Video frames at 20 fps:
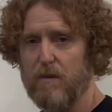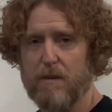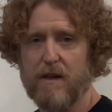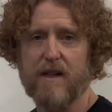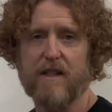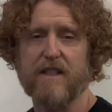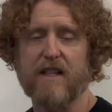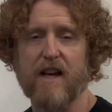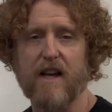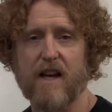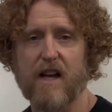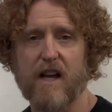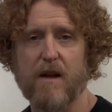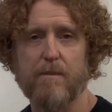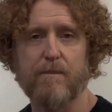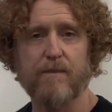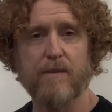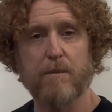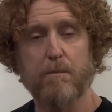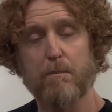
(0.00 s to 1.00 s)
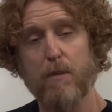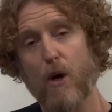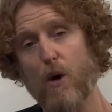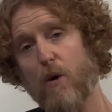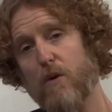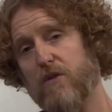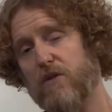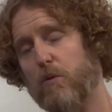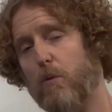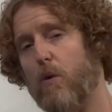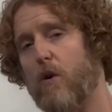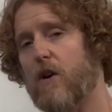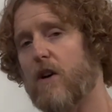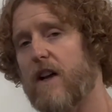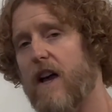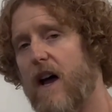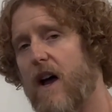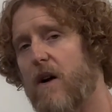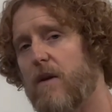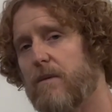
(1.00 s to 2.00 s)
bit of time
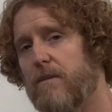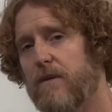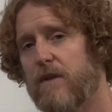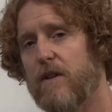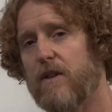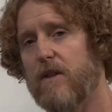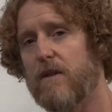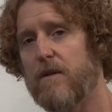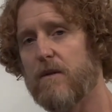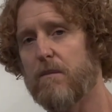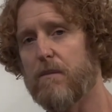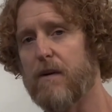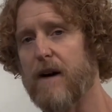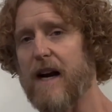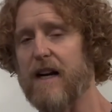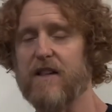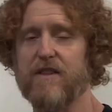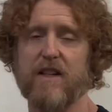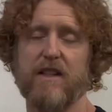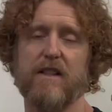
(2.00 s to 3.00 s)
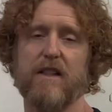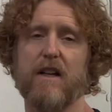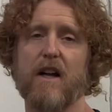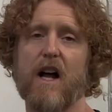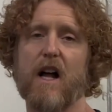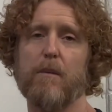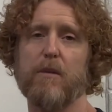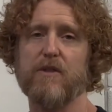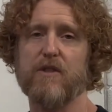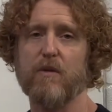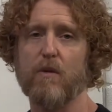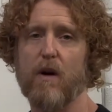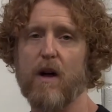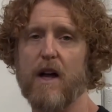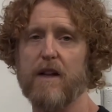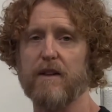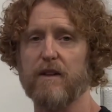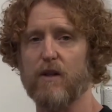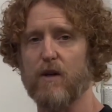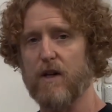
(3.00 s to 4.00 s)
post-workout practicing the goblet
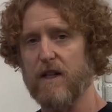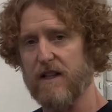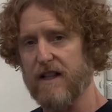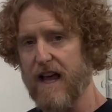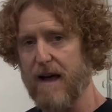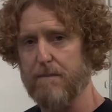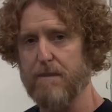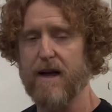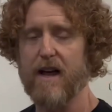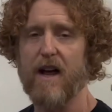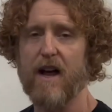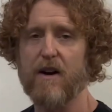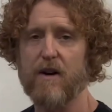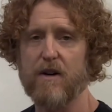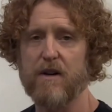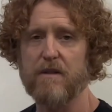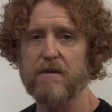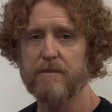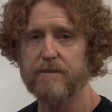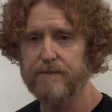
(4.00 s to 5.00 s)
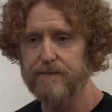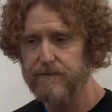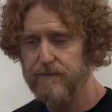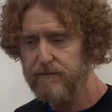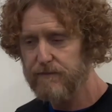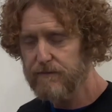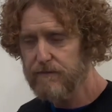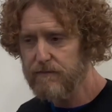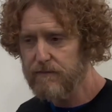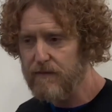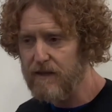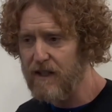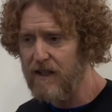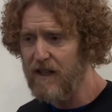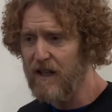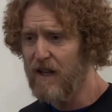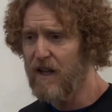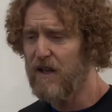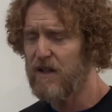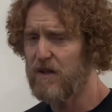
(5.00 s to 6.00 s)
squat and learning that pattern,
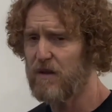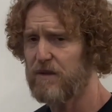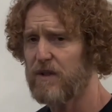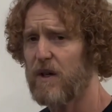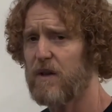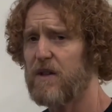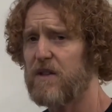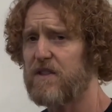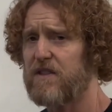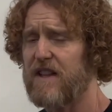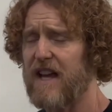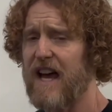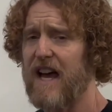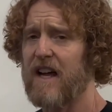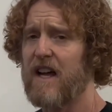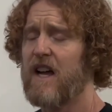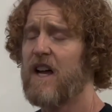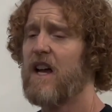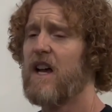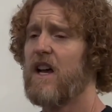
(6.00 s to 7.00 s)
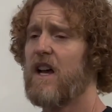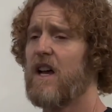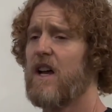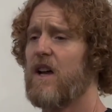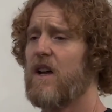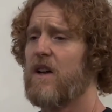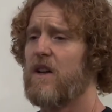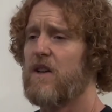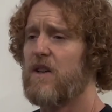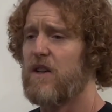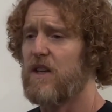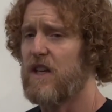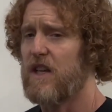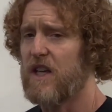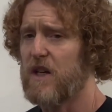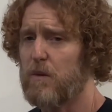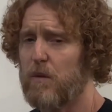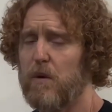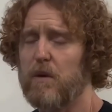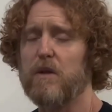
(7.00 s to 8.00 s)
you'll notice that
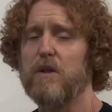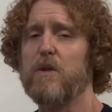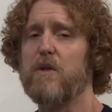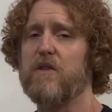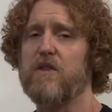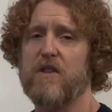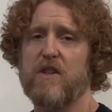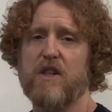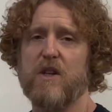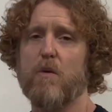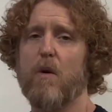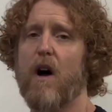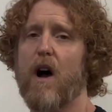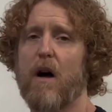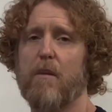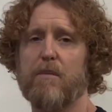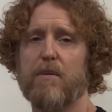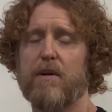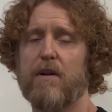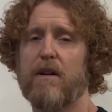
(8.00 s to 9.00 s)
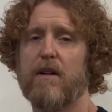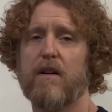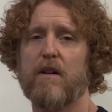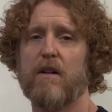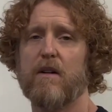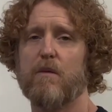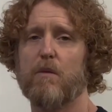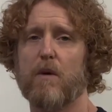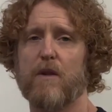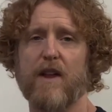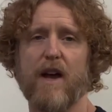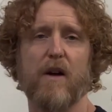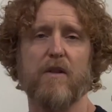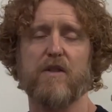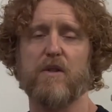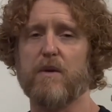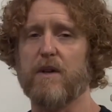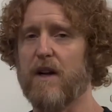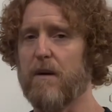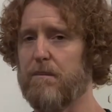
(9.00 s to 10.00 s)
it will loosen you up without
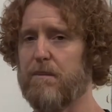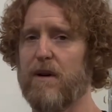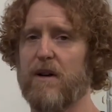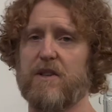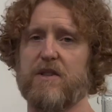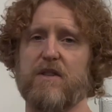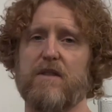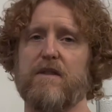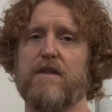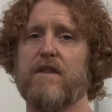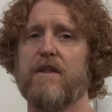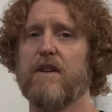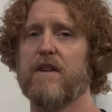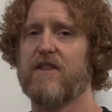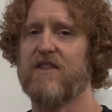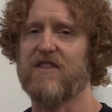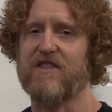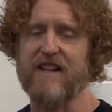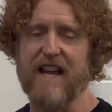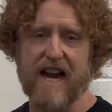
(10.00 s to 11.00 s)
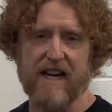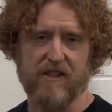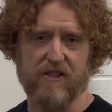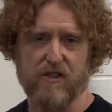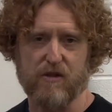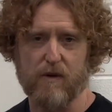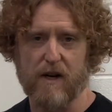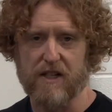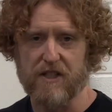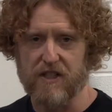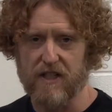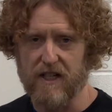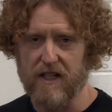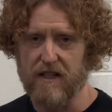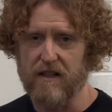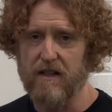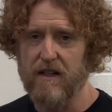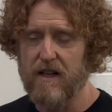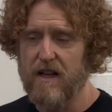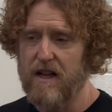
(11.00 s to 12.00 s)
doing a bunch of static
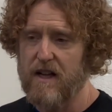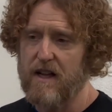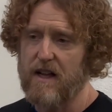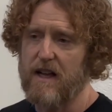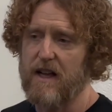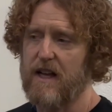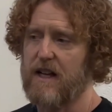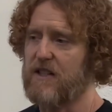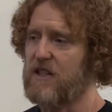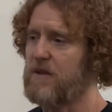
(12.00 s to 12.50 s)
stretching and